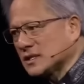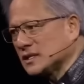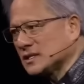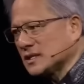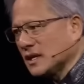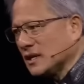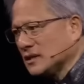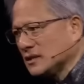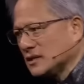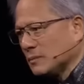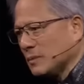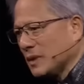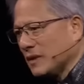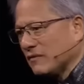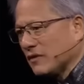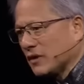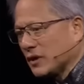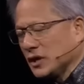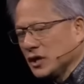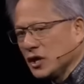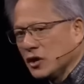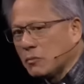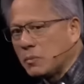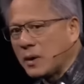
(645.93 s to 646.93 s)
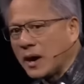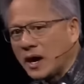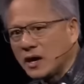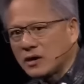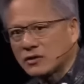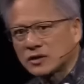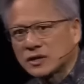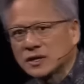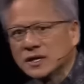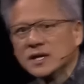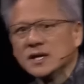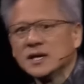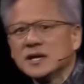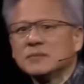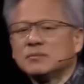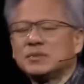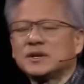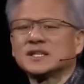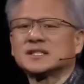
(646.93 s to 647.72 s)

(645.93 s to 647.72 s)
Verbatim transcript: It's designed to be very low power,